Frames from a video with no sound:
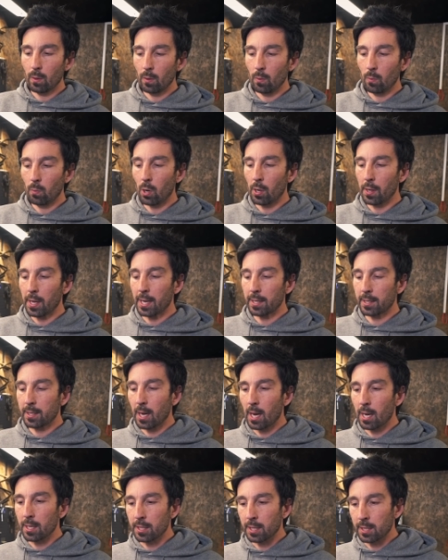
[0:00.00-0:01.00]
What that
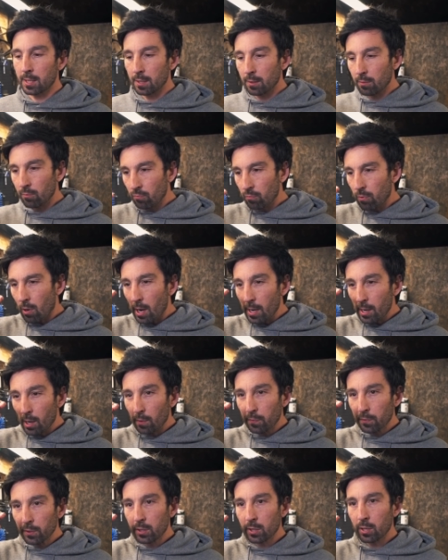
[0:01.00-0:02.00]
does is right
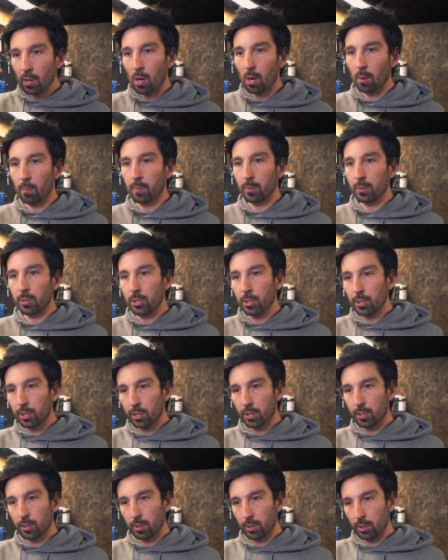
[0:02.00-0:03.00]
off the top,
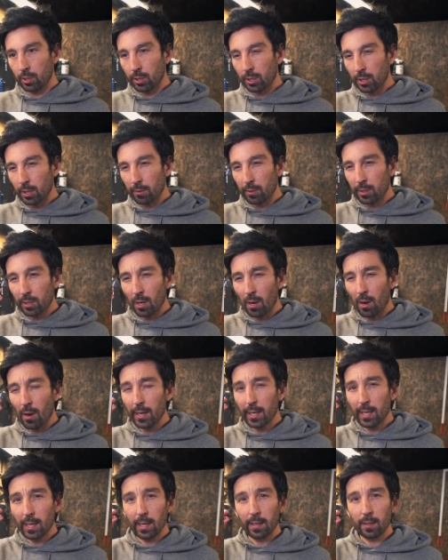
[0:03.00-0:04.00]
just those
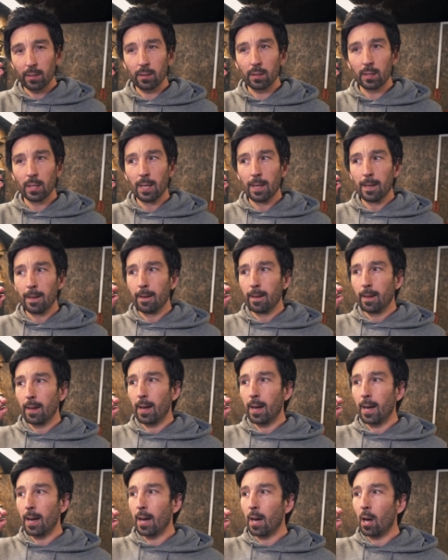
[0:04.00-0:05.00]
tiny little
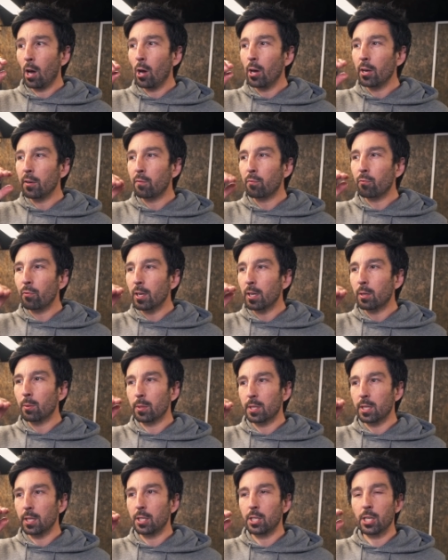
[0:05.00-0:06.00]
high
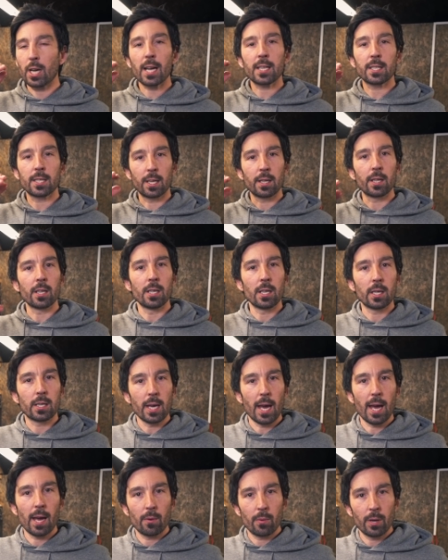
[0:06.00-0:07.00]
frequency chatter that you
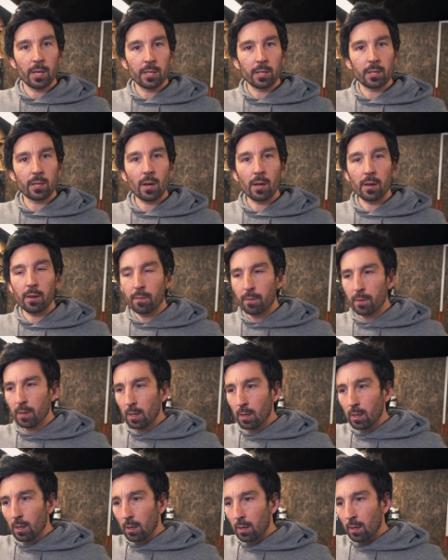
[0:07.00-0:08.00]
get when you kind
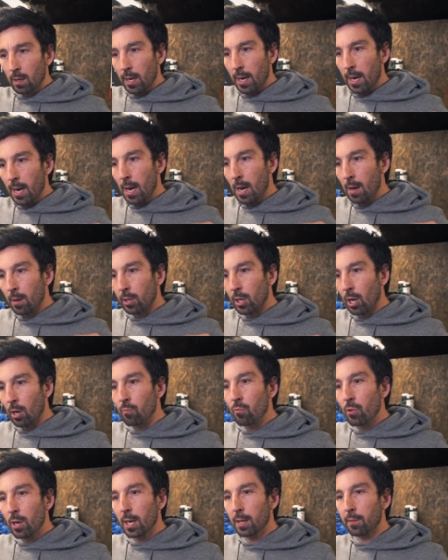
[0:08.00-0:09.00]
of
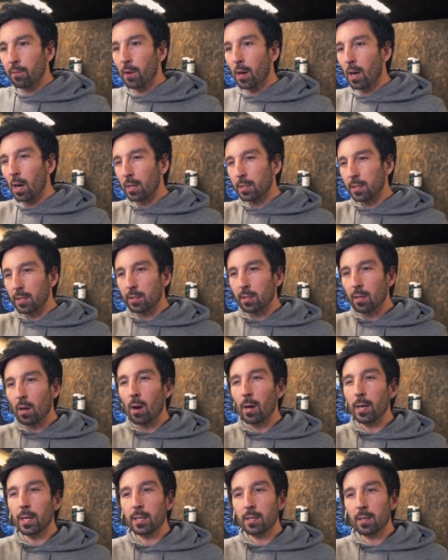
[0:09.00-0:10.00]
going really fast. There's
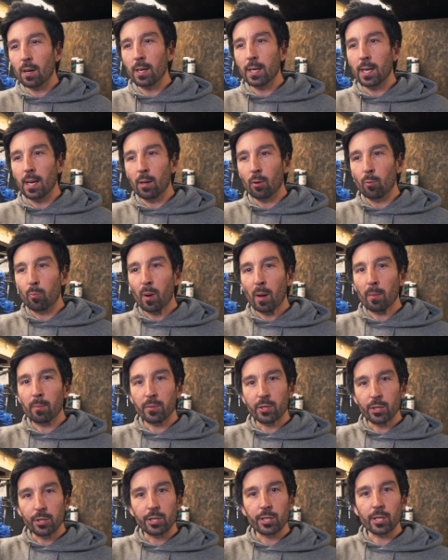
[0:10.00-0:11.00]
tiny little
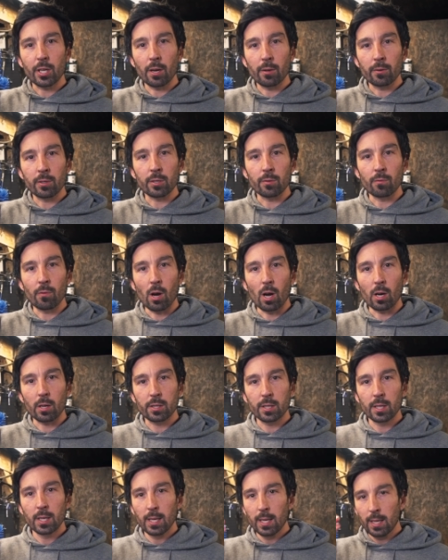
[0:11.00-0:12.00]
bumps and stones and rocks.